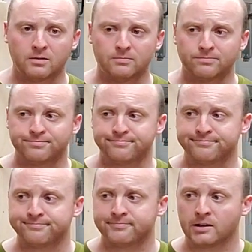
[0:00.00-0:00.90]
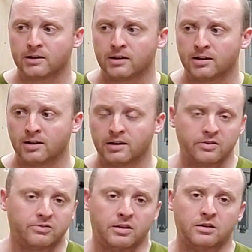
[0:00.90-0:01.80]
I
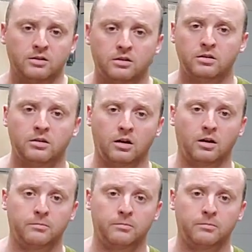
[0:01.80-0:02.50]
just didn't.